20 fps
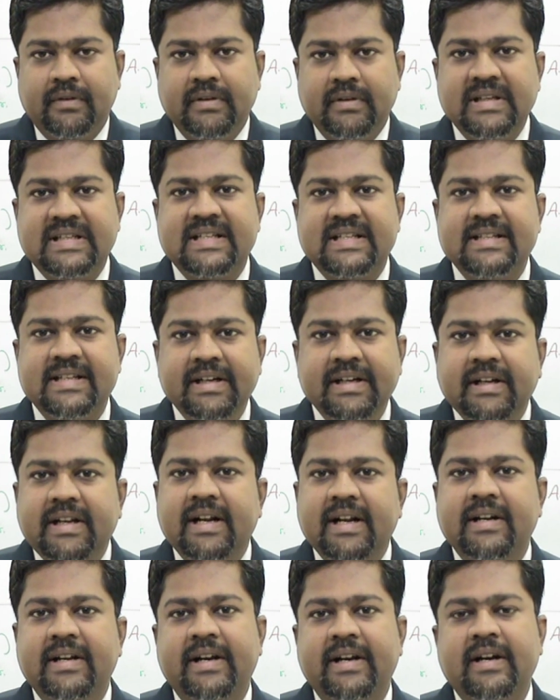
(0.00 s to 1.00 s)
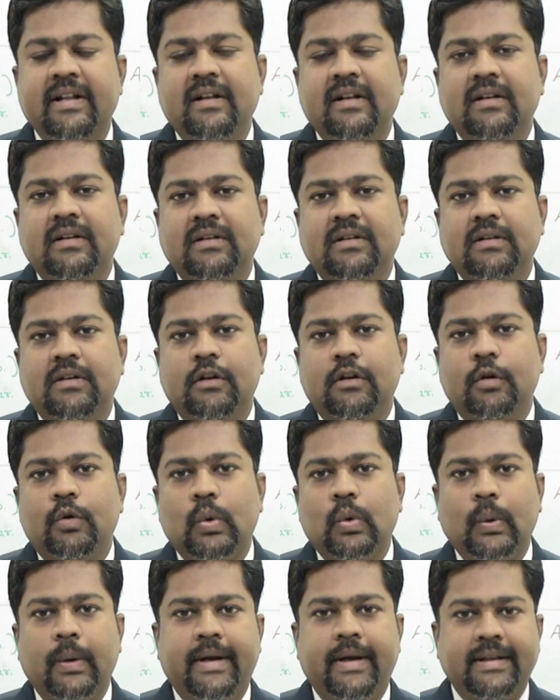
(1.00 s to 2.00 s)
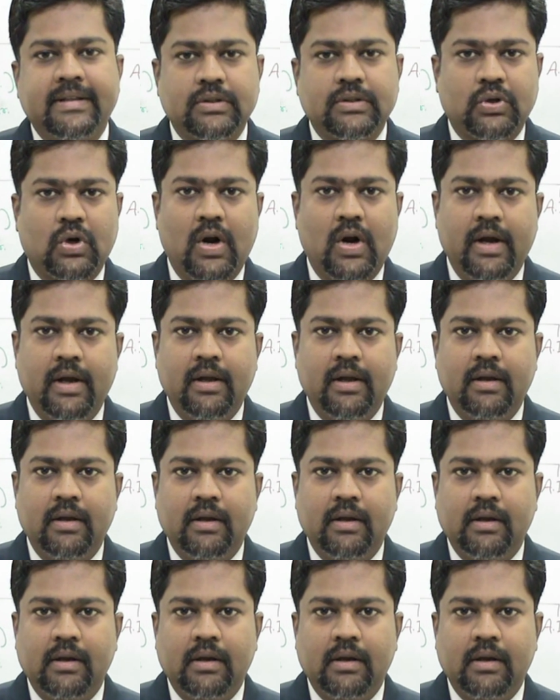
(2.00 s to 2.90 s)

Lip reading: This is intended to destroy